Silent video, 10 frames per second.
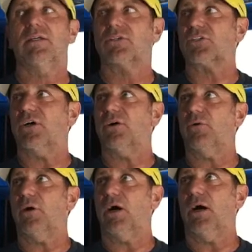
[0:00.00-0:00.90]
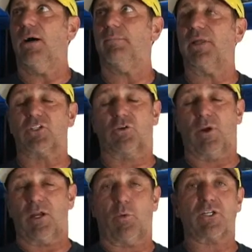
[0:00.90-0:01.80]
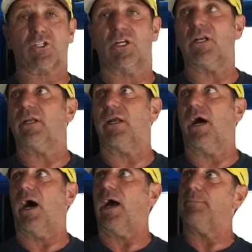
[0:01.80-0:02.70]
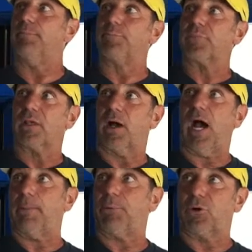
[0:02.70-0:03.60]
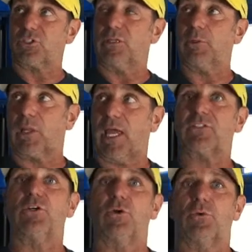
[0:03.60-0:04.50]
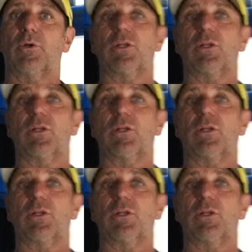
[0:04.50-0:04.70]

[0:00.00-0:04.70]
So that's a great question. And I personally would like to go to an